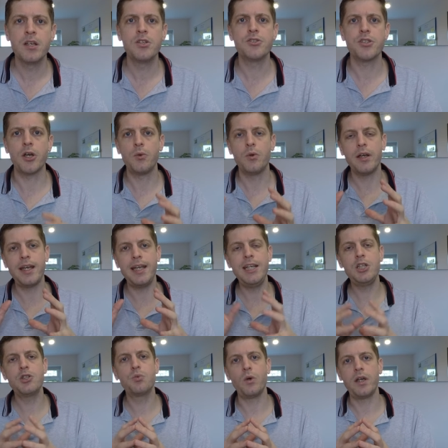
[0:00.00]
So
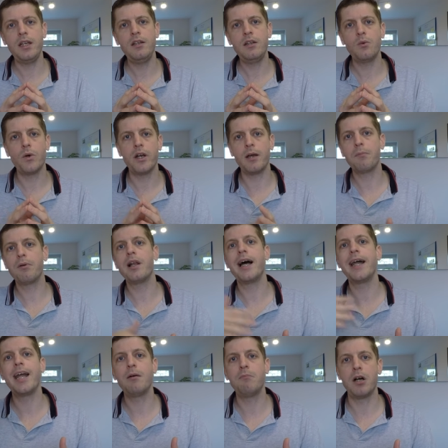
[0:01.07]
each week, when I
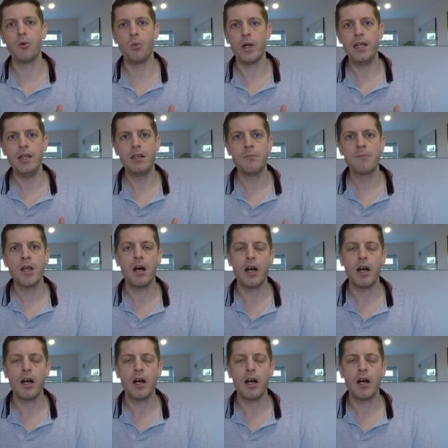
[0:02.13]
plan out my week,